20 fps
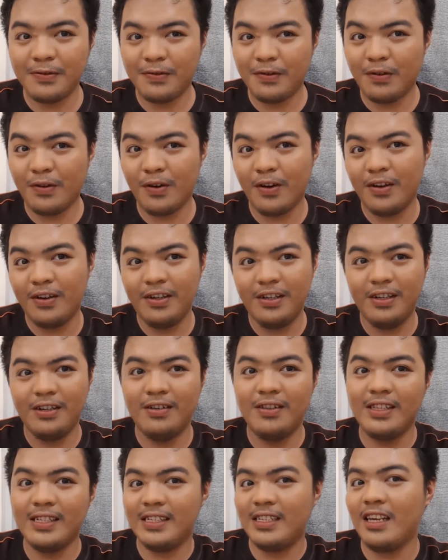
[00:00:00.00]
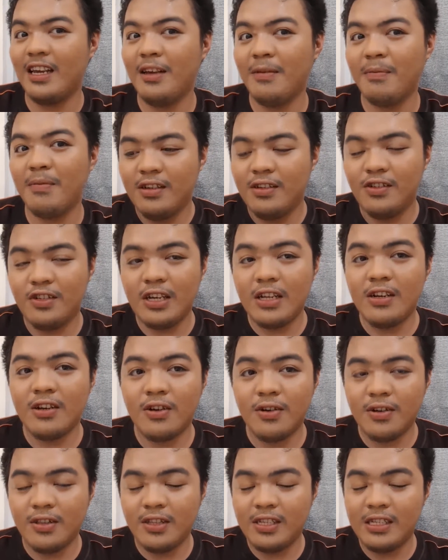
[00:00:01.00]
for, you know, the same
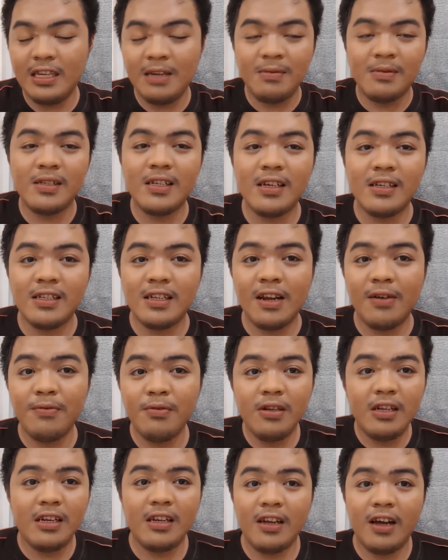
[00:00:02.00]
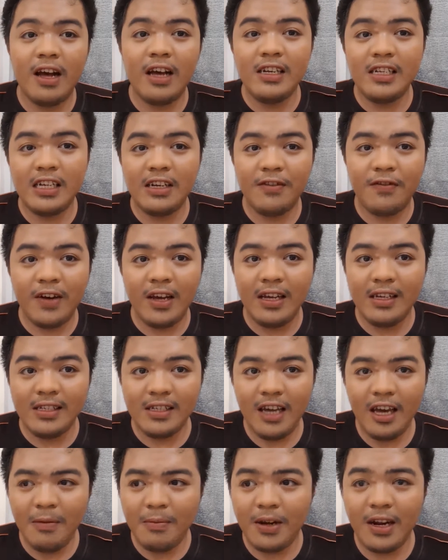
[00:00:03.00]
gender or the same sex, then I would identify as
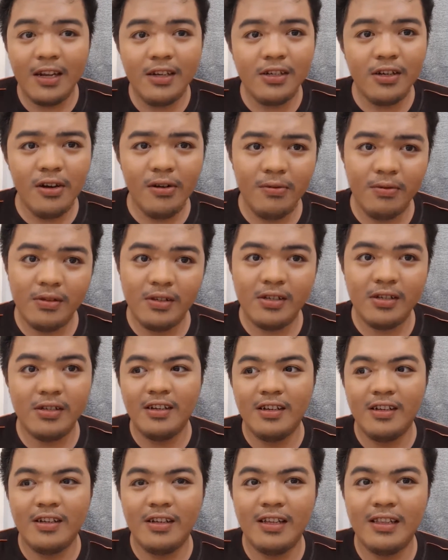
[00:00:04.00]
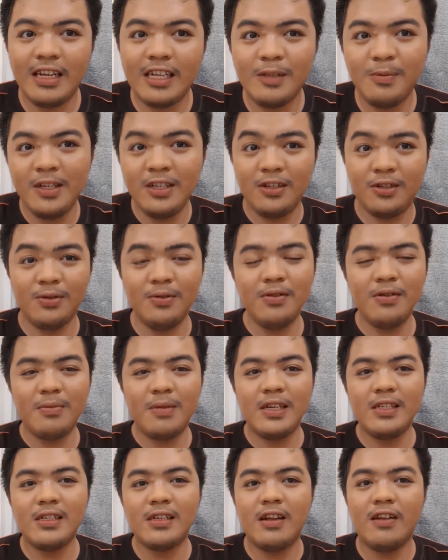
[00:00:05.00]
gay, but I don't. And that's being true to
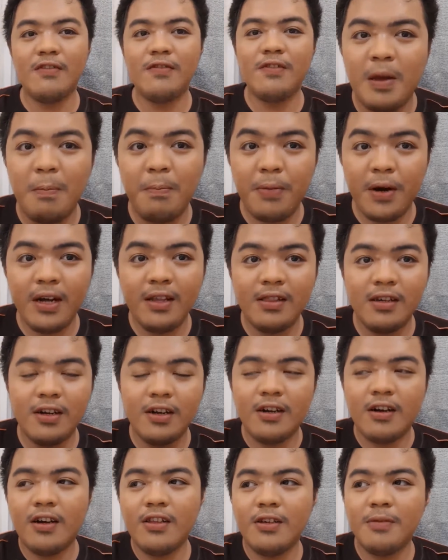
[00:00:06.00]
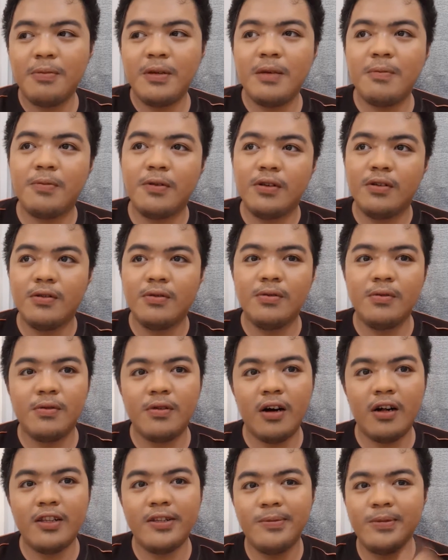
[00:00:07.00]
myself. But there are other people who
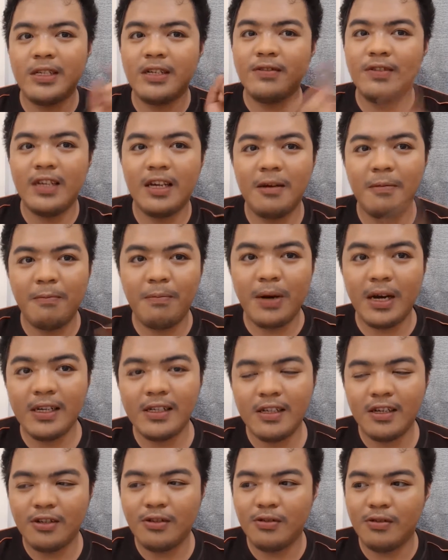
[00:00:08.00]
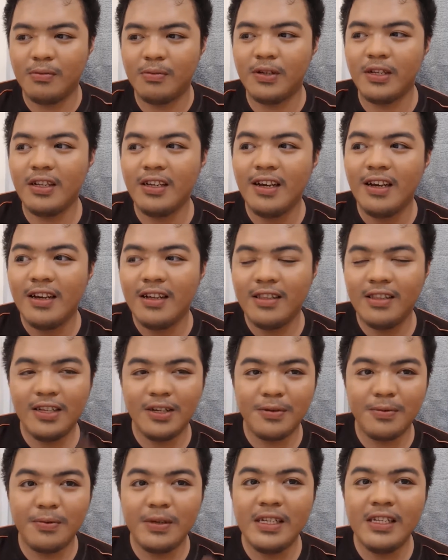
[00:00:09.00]
call themselves like bisexual, but
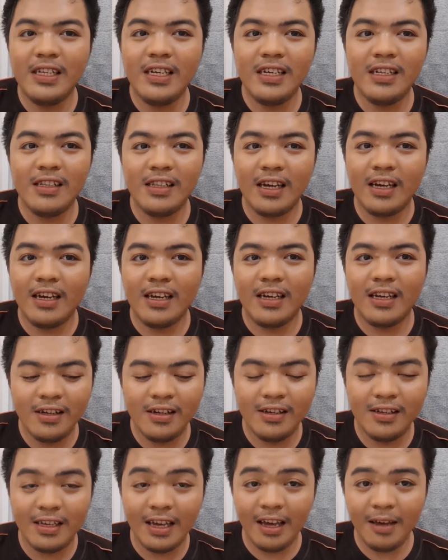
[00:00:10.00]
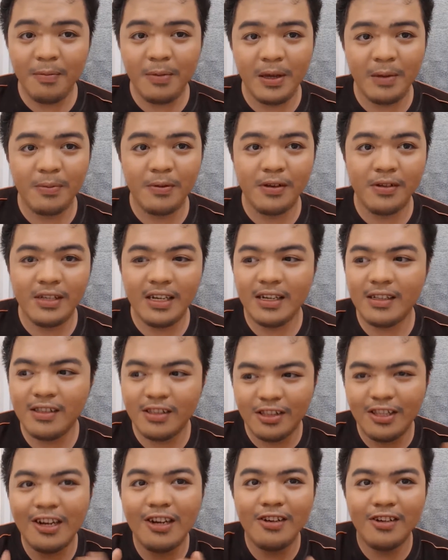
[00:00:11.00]
they're really like gay people. Like,
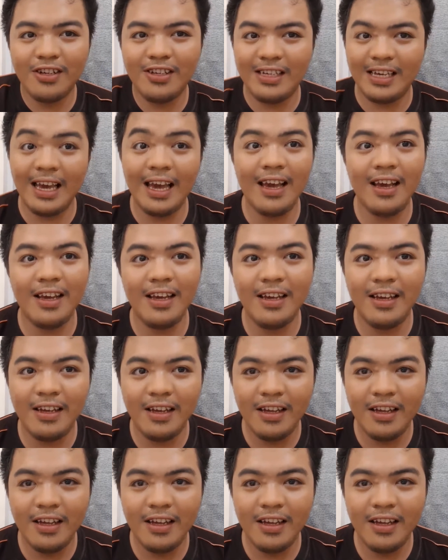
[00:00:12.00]
they're gay.